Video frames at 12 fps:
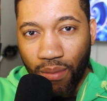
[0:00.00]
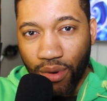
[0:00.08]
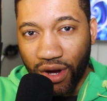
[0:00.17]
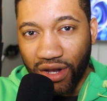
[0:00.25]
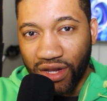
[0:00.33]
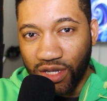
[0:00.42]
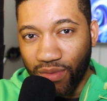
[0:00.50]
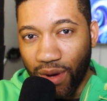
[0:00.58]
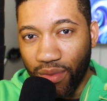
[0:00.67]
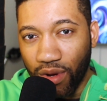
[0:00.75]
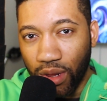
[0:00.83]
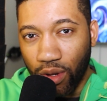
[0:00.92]
But this
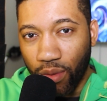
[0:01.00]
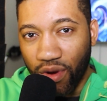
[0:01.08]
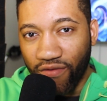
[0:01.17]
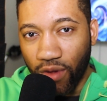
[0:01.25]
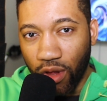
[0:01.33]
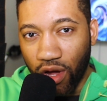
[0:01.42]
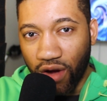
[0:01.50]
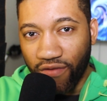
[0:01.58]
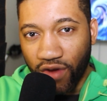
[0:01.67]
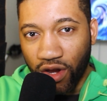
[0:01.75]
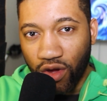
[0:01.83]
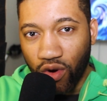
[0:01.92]
might be a little bit of a long
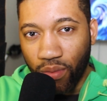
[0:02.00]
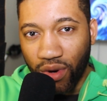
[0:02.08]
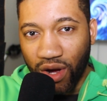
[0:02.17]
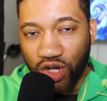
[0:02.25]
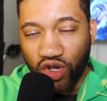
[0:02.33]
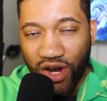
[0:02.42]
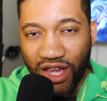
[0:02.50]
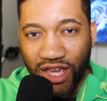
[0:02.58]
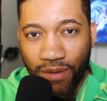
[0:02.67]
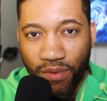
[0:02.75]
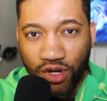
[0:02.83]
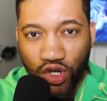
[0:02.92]
video, but I'll try and
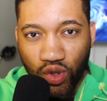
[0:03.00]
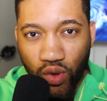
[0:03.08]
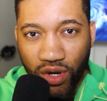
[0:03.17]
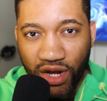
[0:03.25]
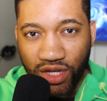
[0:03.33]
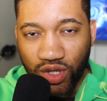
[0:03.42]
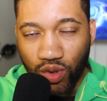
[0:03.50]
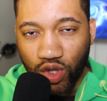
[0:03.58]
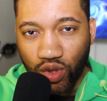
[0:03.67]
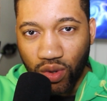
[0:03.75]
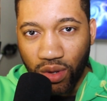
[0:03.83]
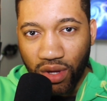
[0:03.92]
keep it short as
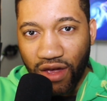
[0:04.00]
usual.